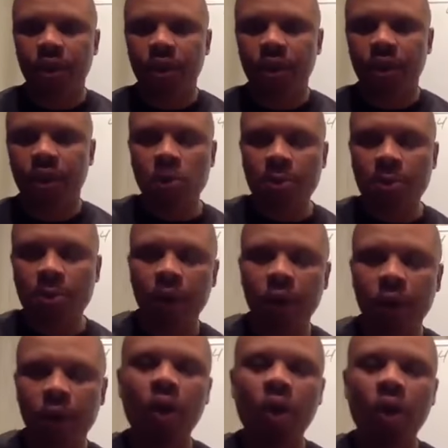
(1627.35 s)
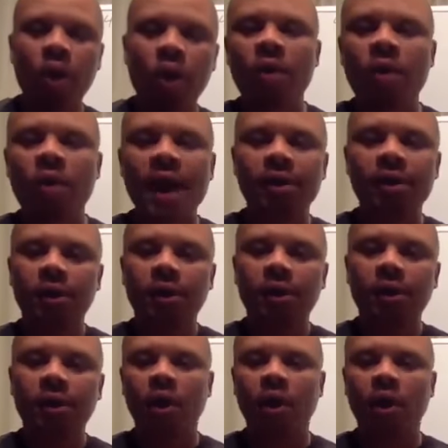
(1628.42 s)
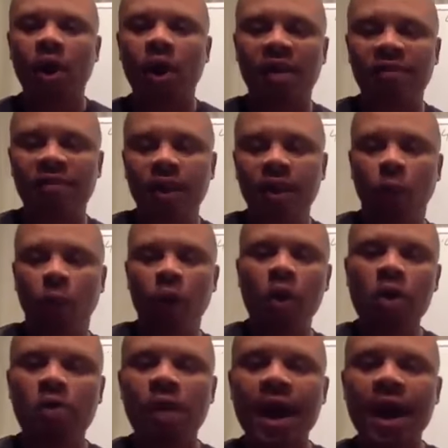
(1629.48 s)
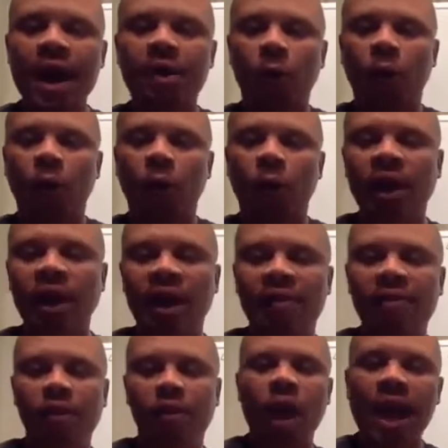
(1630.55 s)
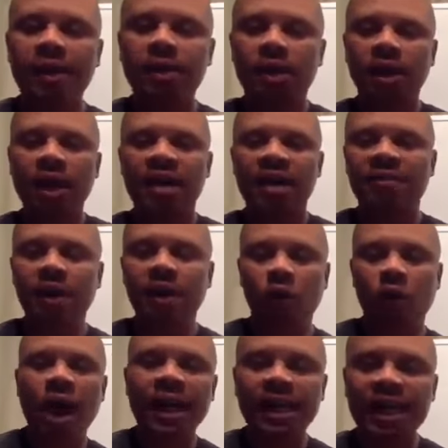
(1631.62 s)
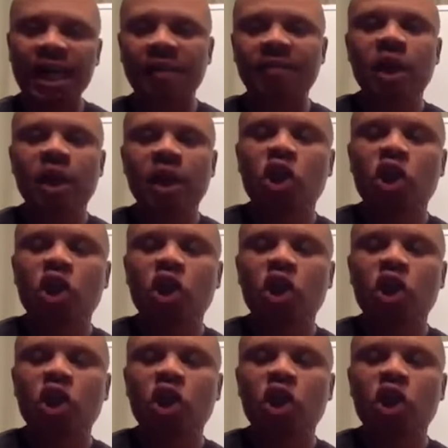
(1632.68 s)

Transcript: You should be putting one on the right, one on the left. One on the right, one on the left. Right, left, right, left.